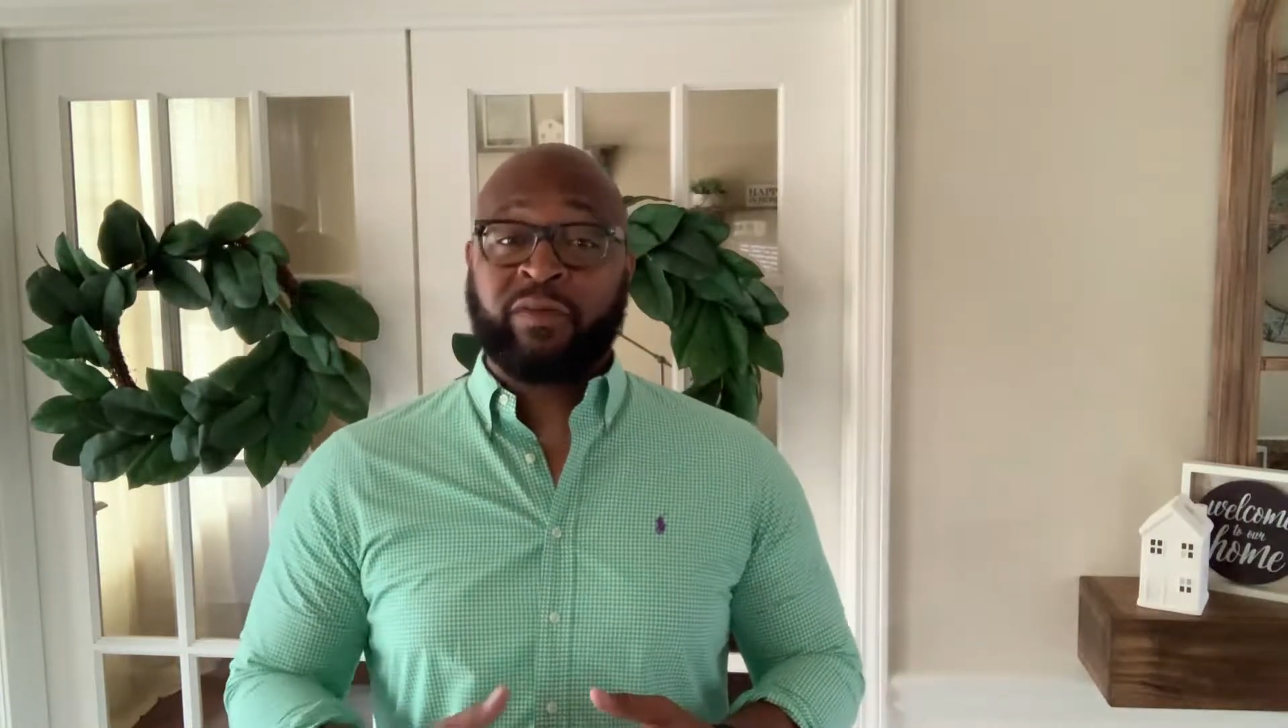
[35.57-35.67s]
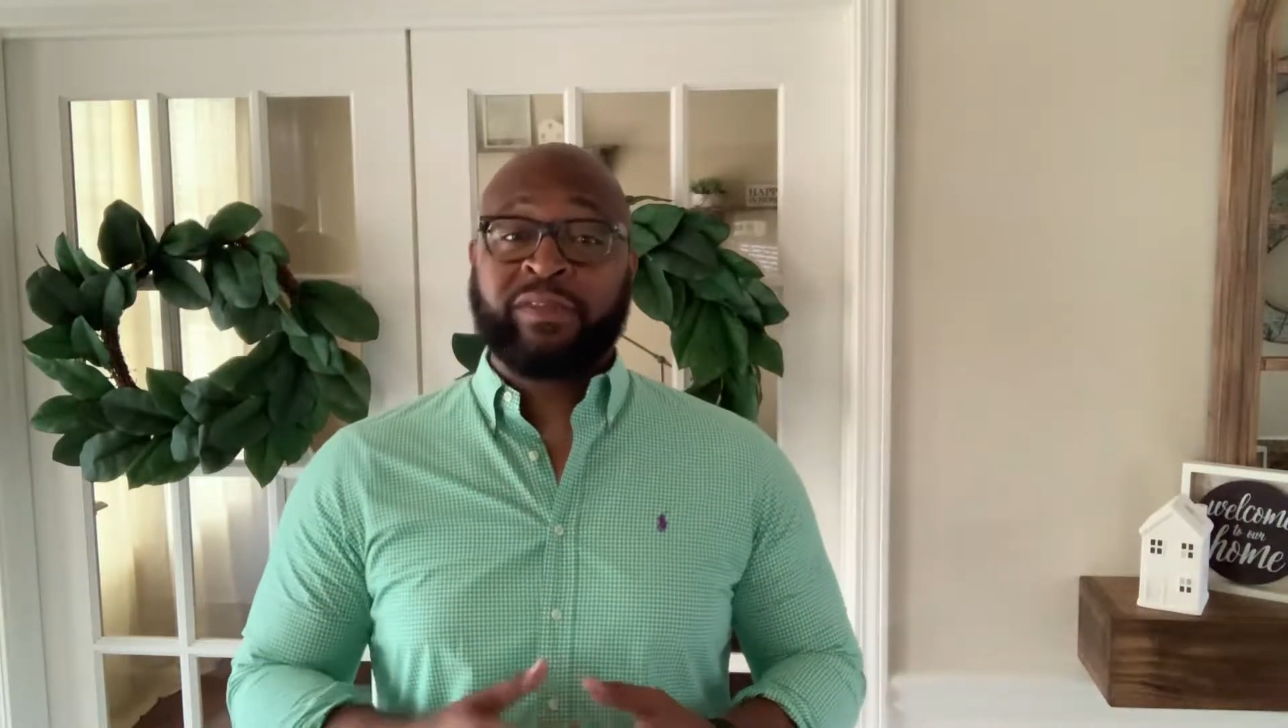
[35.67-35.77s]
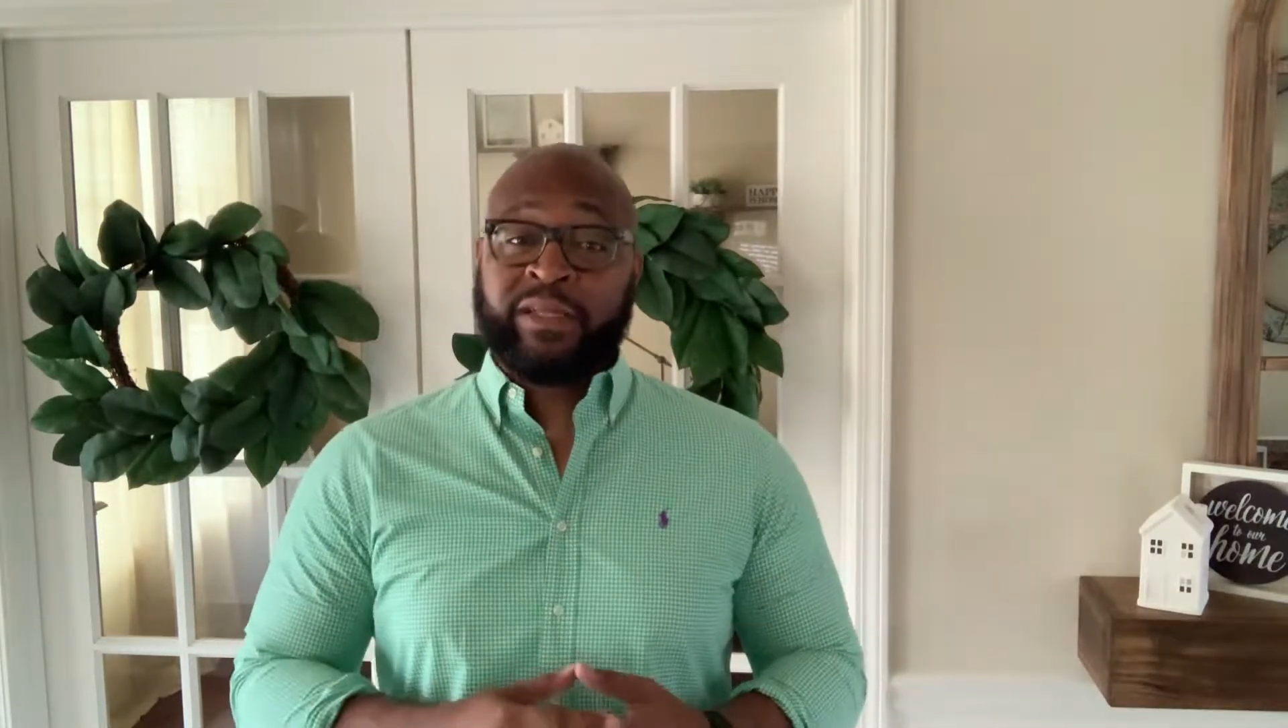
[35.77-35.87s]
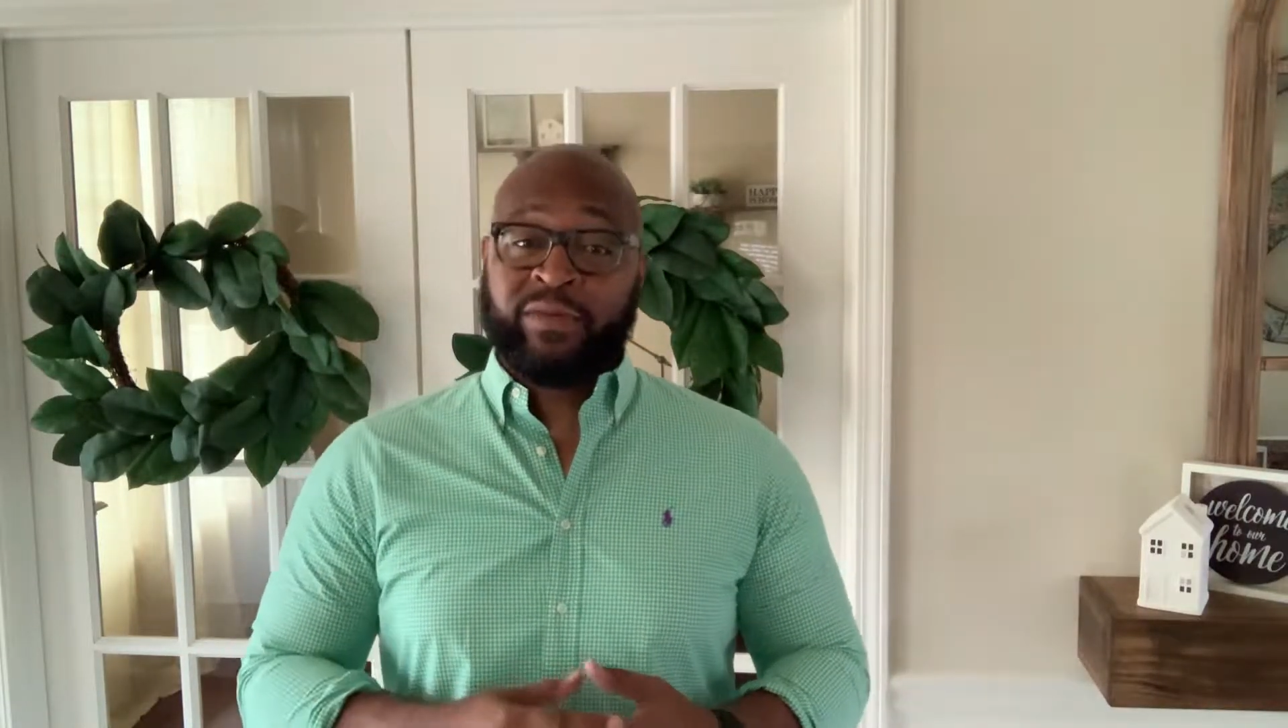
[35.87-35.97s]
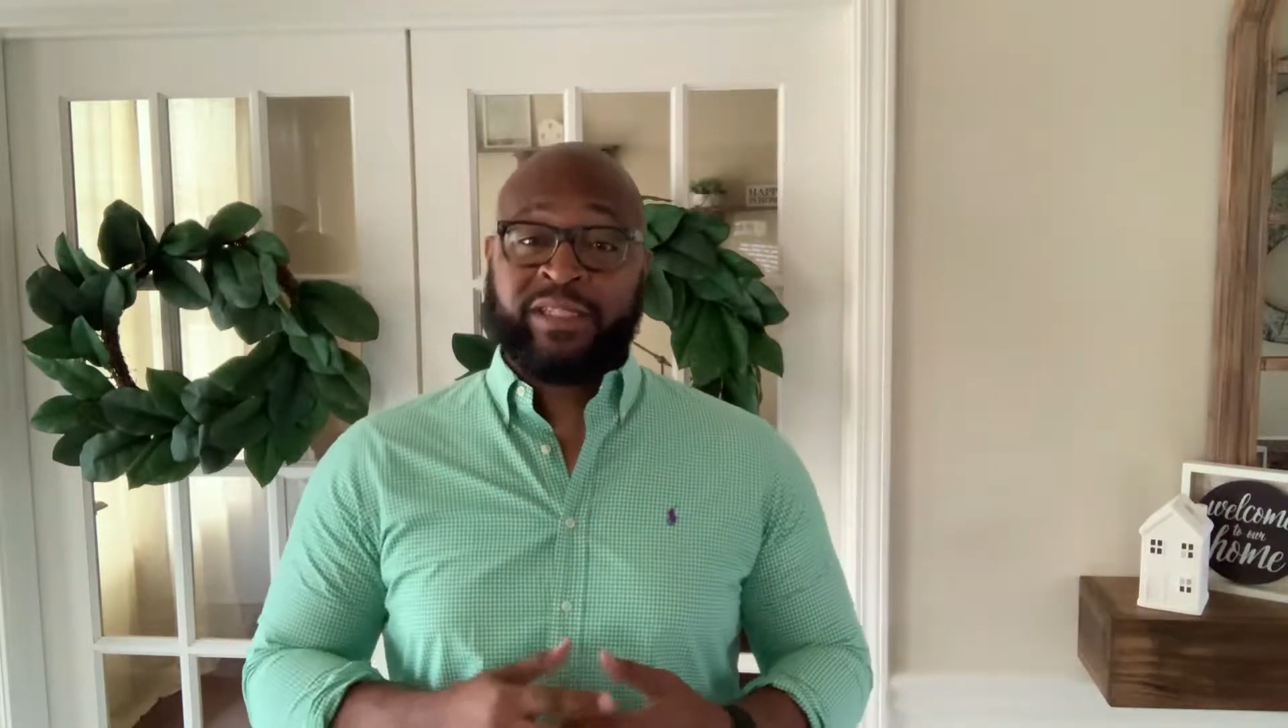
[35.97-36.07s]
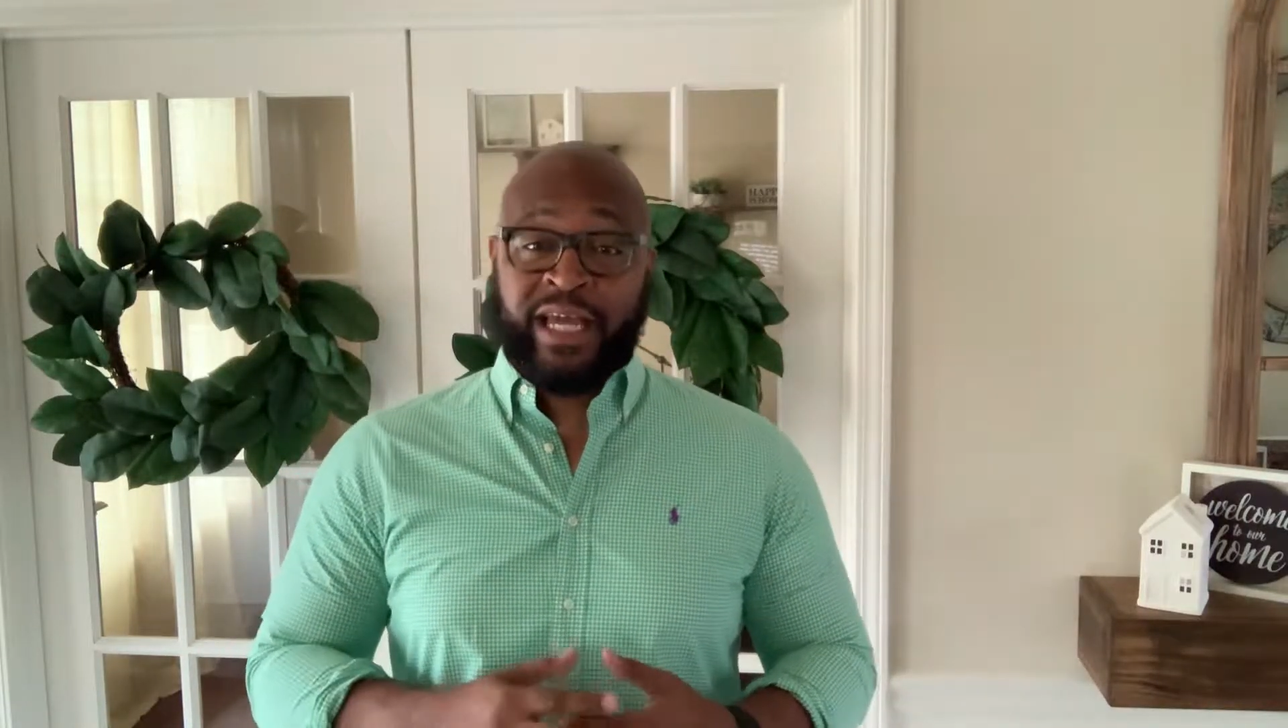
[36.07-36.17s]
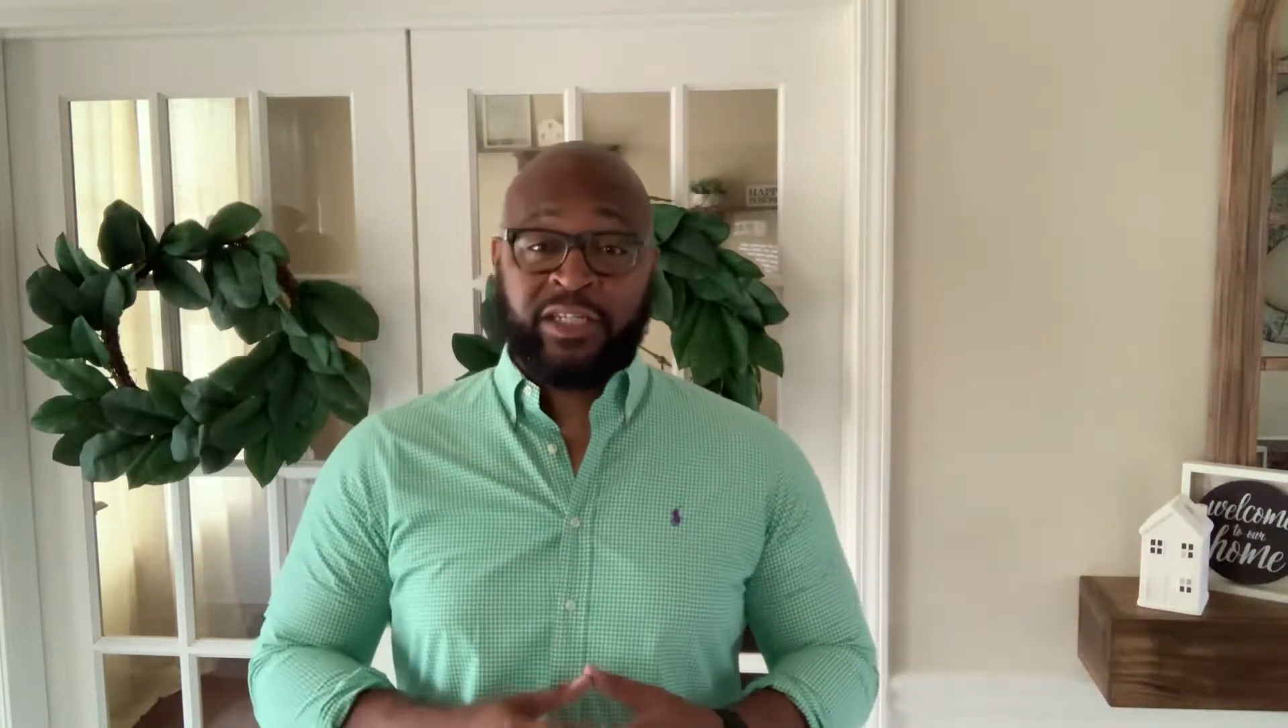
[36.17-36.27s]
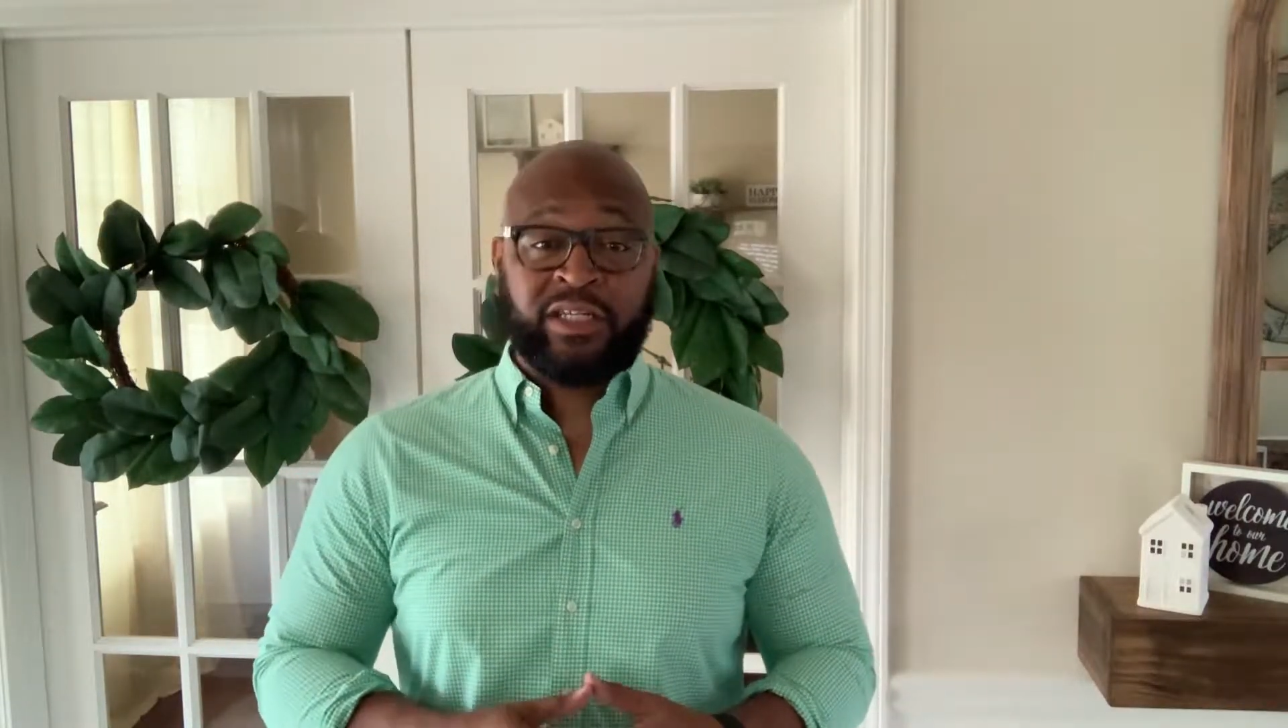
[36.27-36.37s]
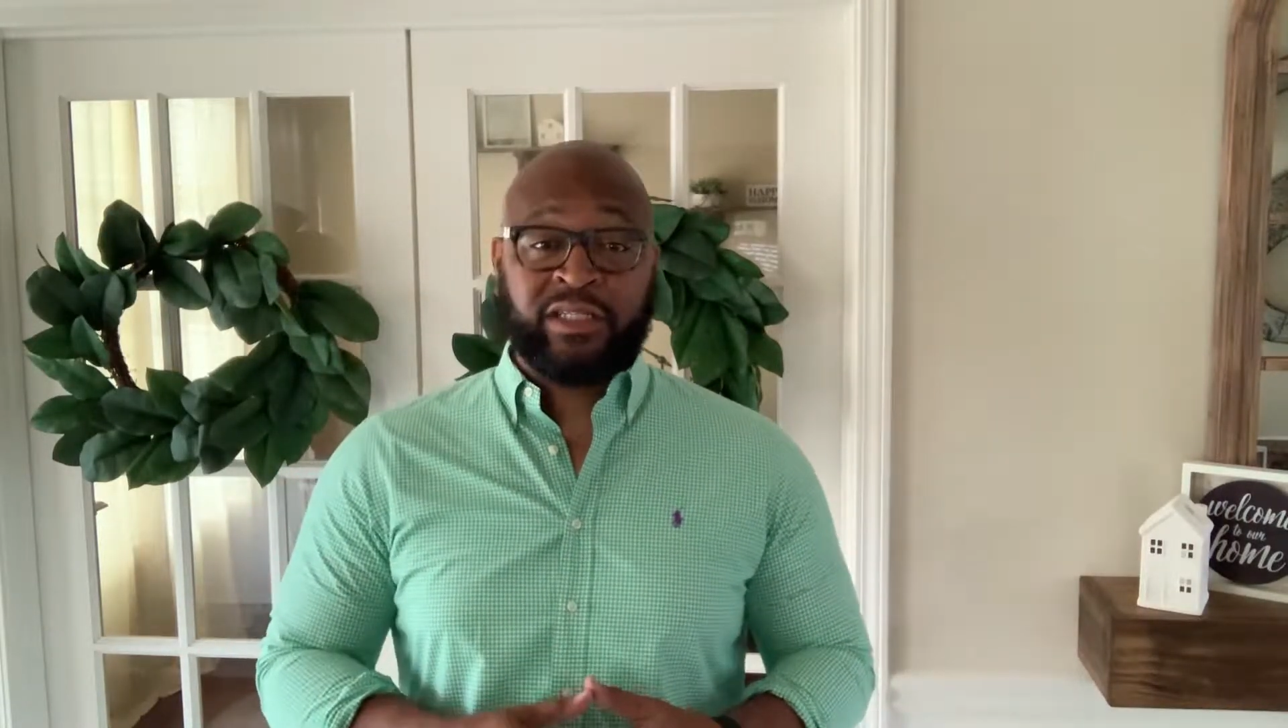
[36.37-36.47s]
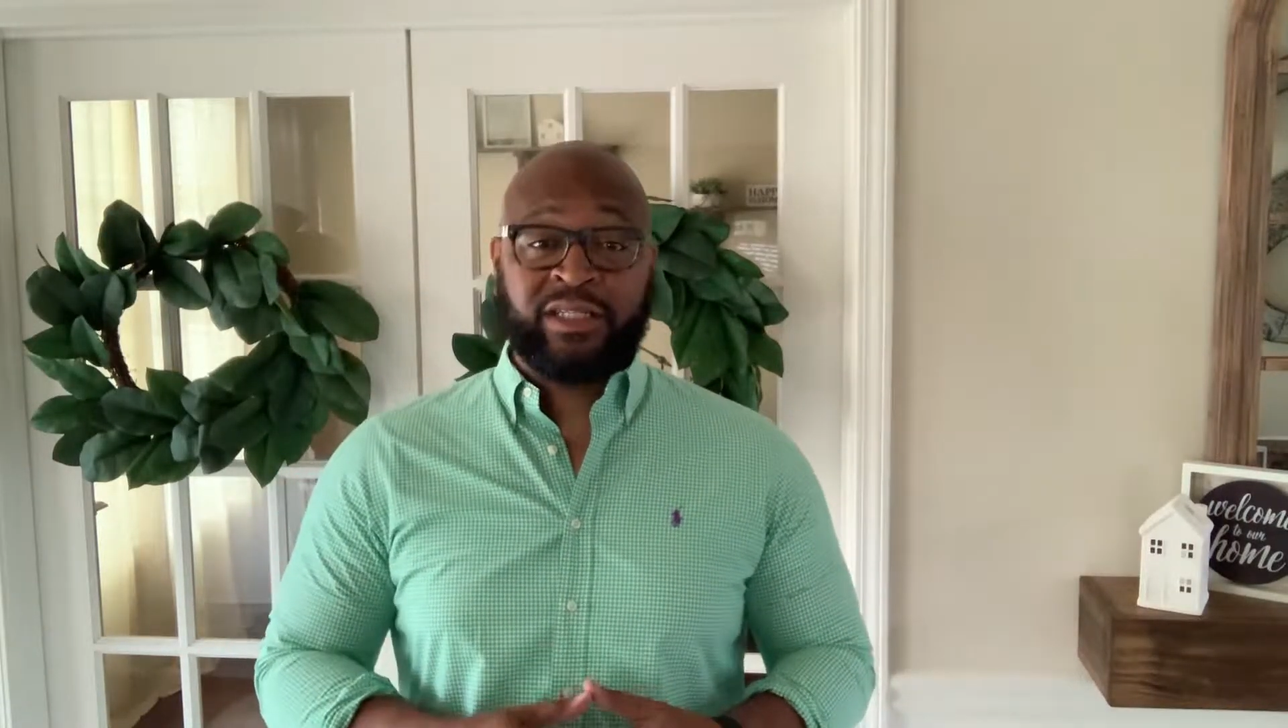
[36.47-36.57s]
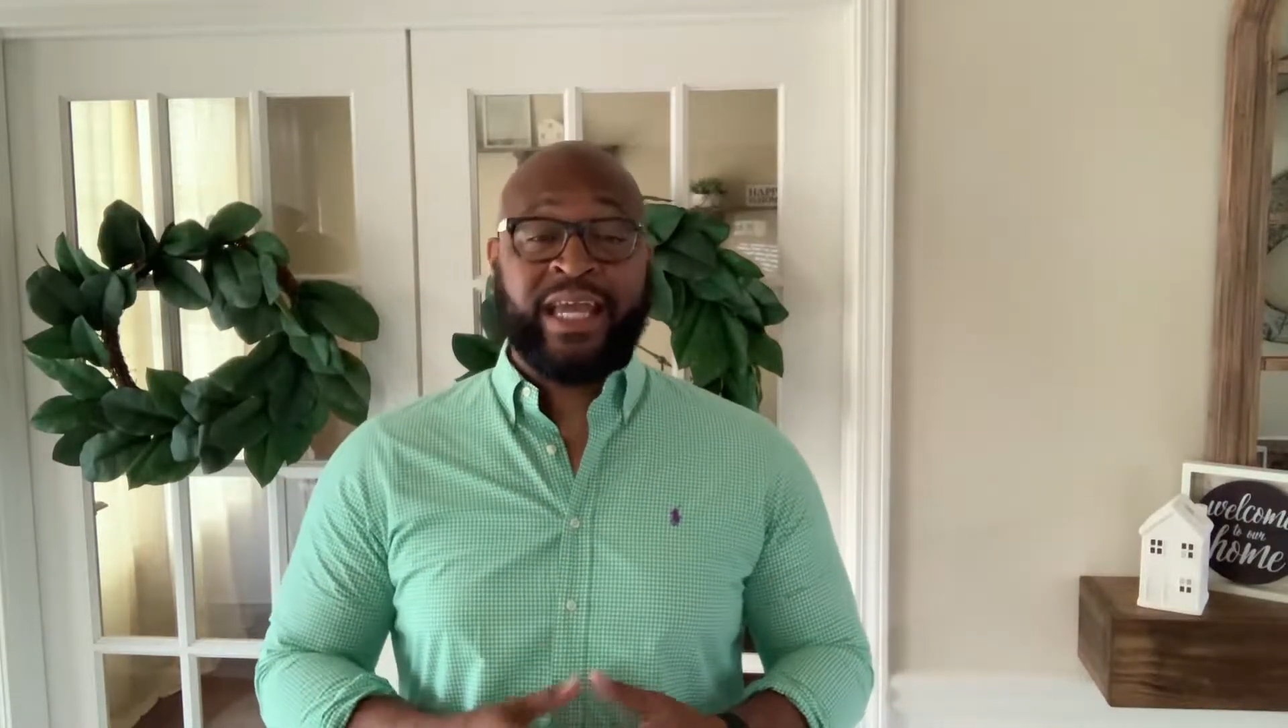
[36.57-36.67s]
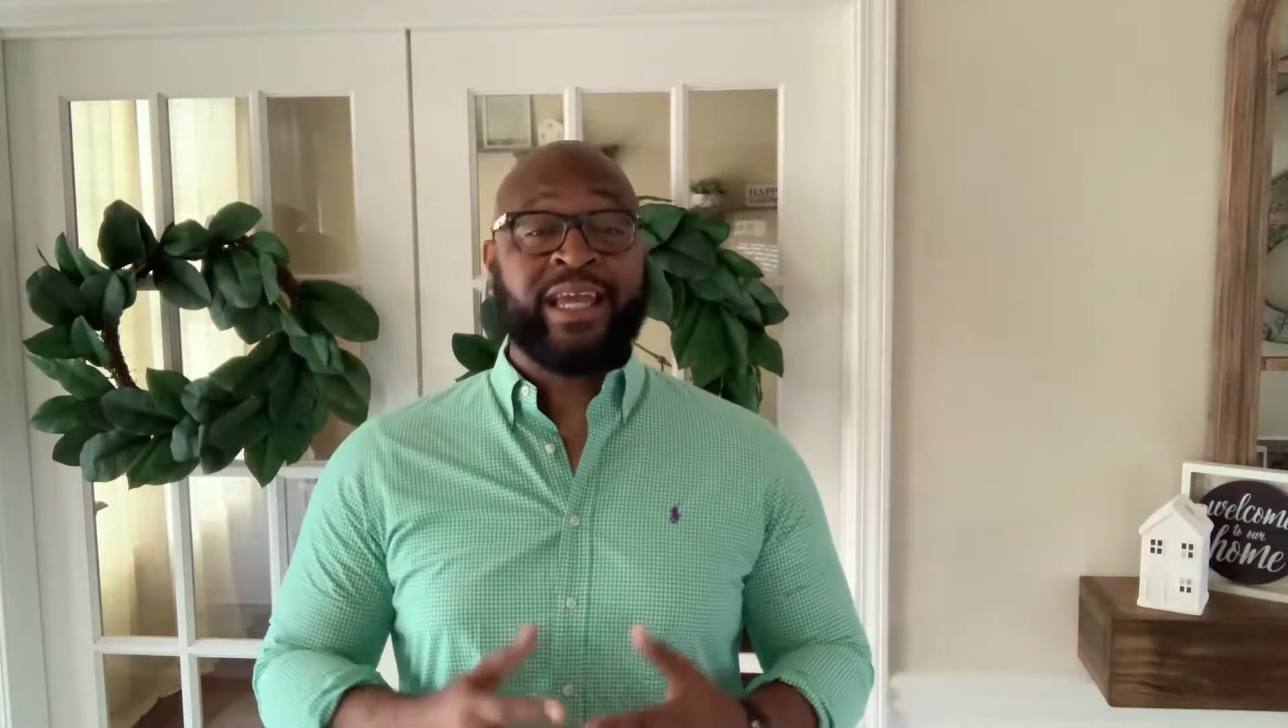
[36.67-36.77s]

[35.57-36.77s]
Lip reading: of limitations,